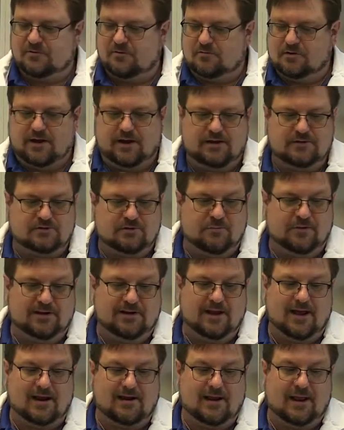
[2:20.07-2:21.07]
okay, so we
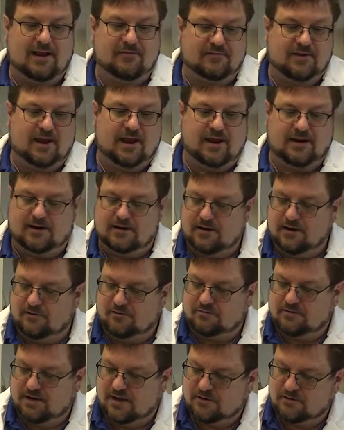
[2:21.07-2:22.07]
not have to add
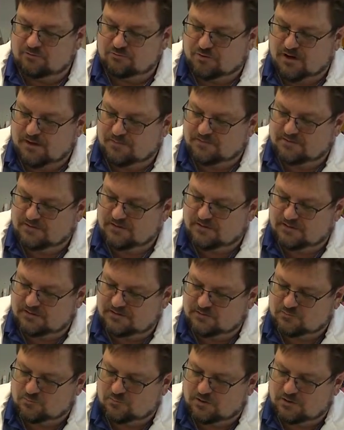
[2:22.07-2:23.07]
another 10 drops to
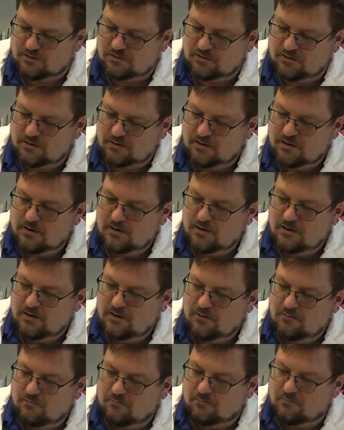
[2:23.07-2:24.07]
this one.
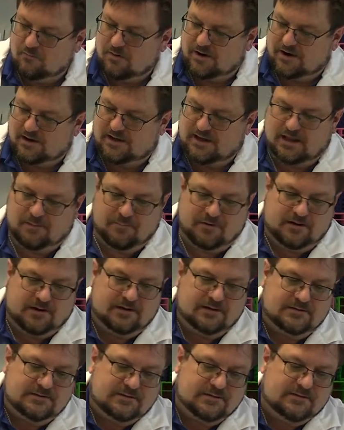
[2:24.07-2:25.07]
We want to keep it
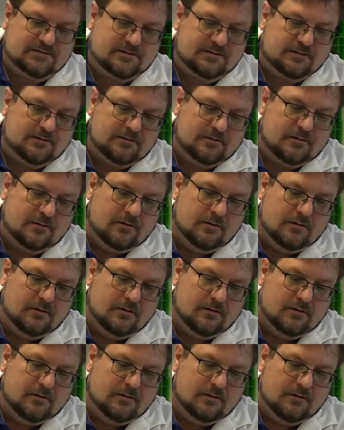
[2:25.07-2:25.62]
consistent.